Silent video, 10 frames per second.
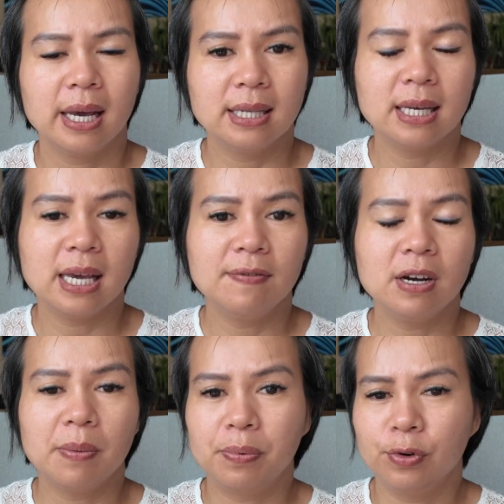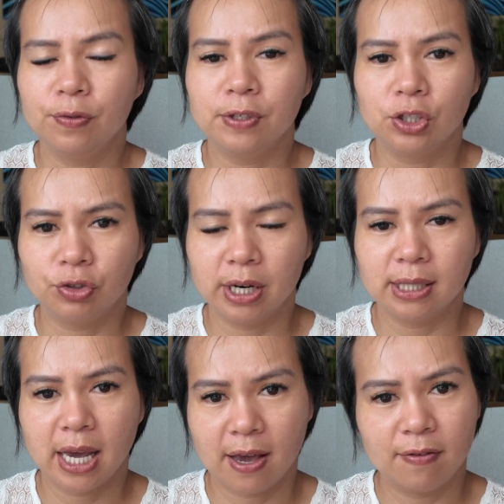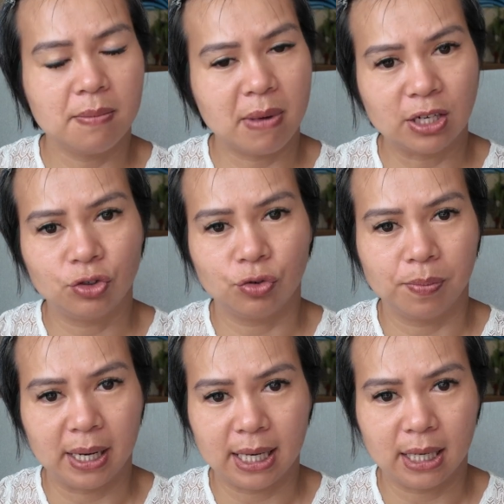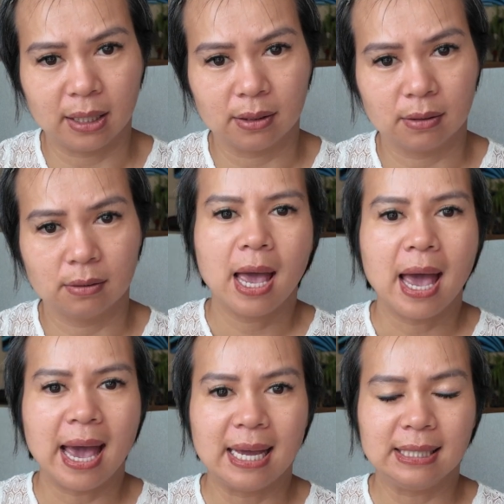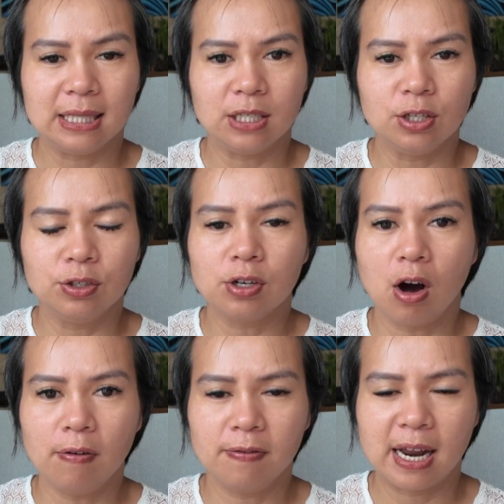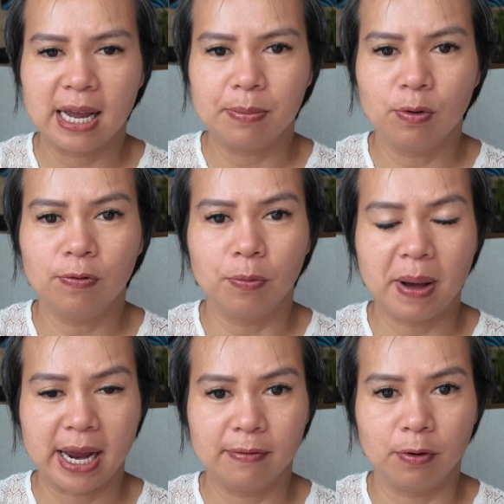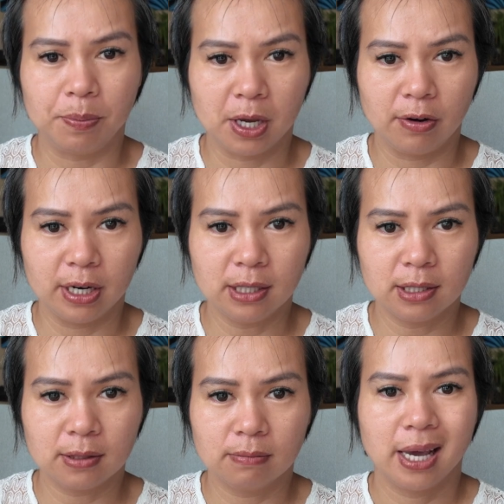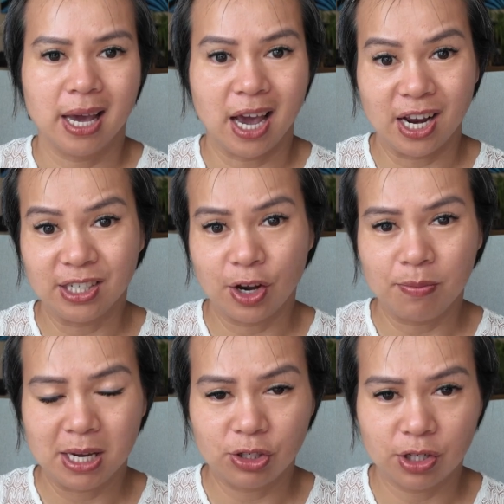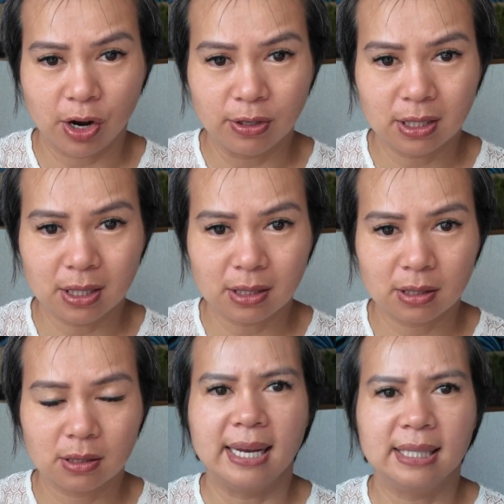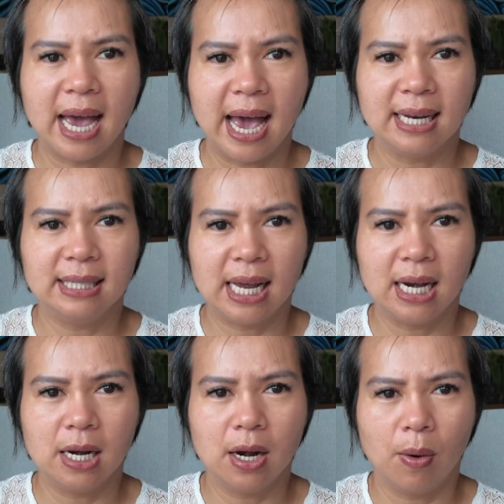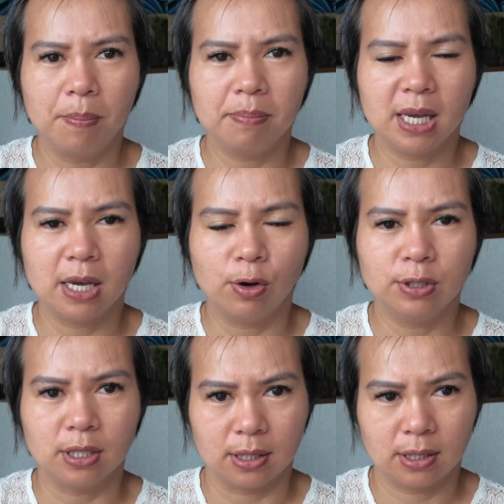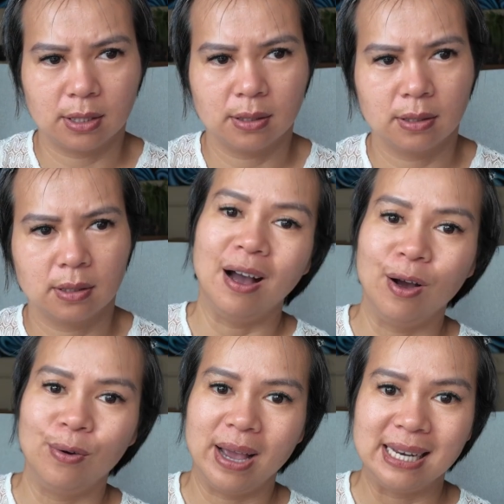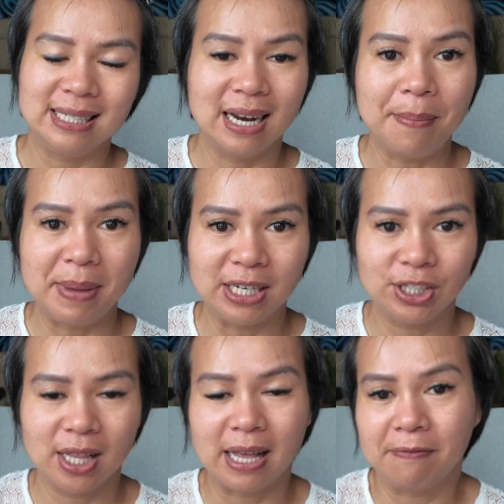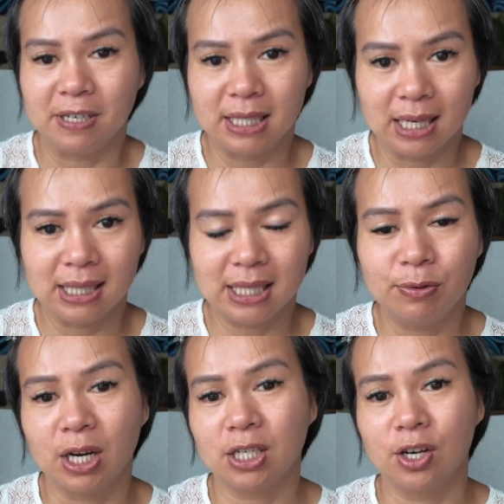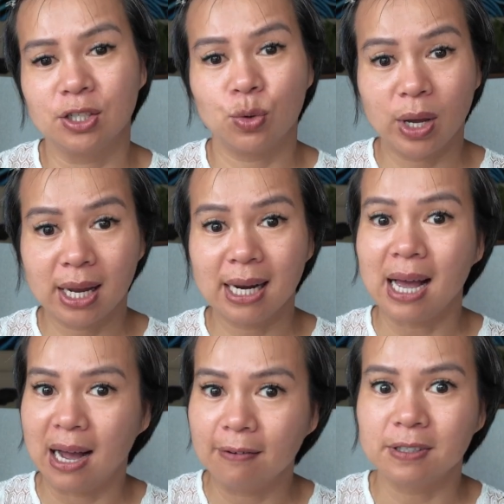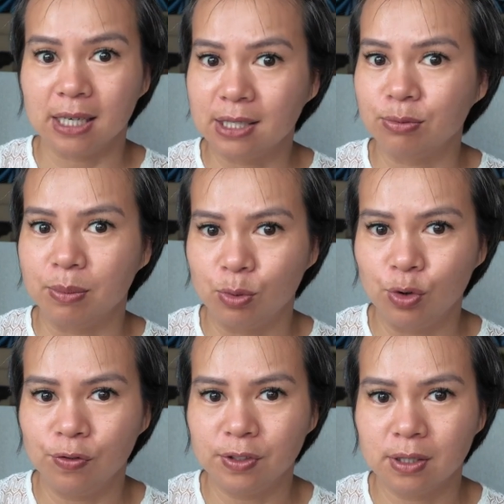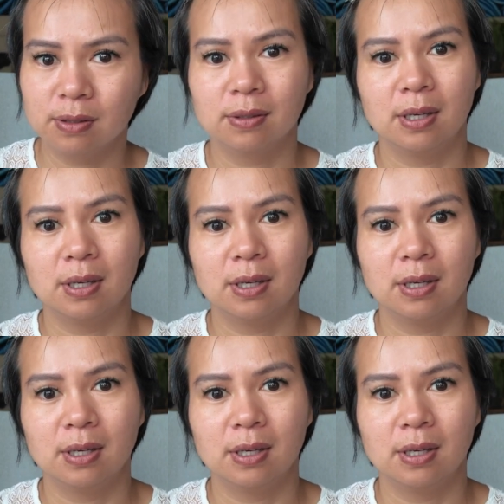It's even approved to treat heavy menstrual bleeding, and is used off-label for painful periods, endometriosis, and adenomyosis. Oh, and did I mention that fertility returns quickly after it's removed?